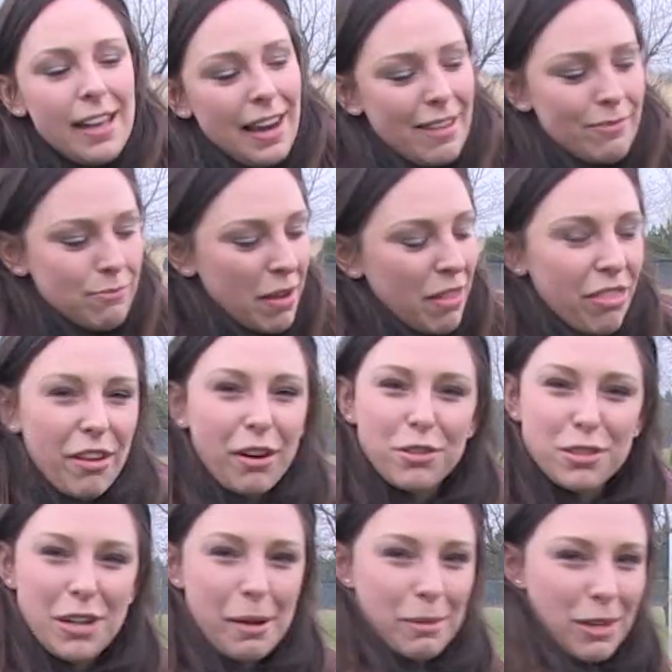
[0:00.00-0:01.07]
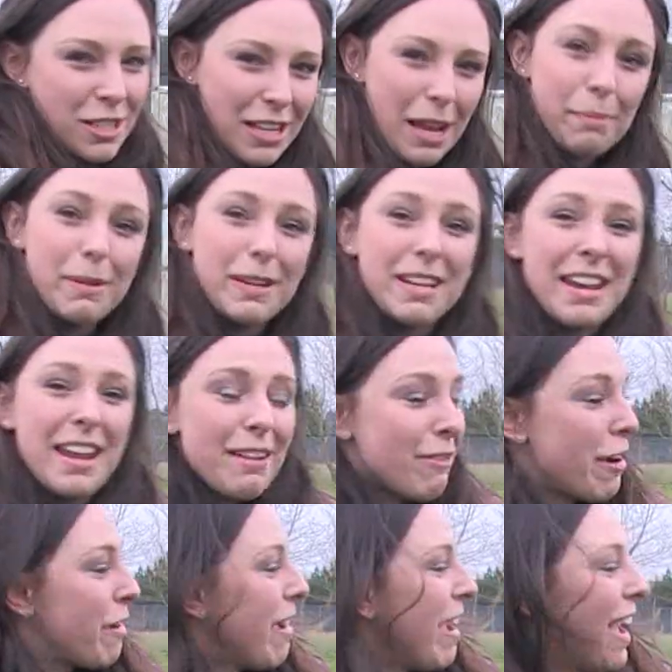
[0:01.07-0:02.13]
11-month-old German Shepherd
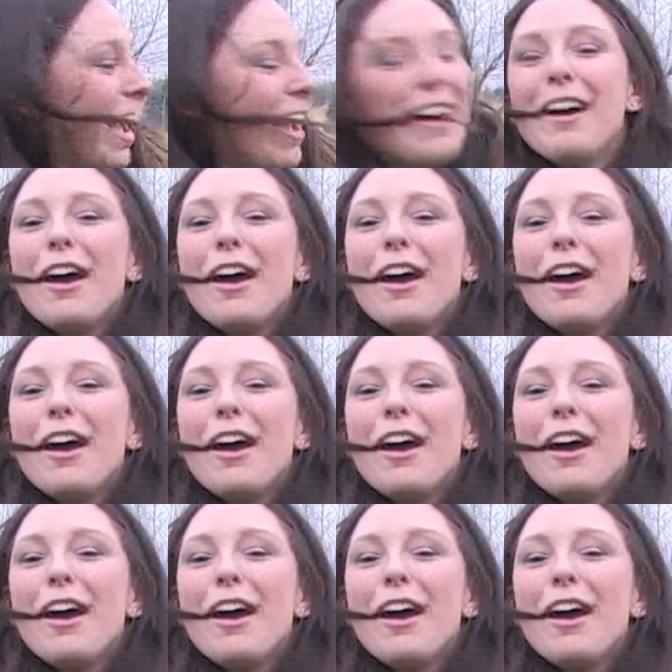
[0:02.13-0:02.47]
Nero here,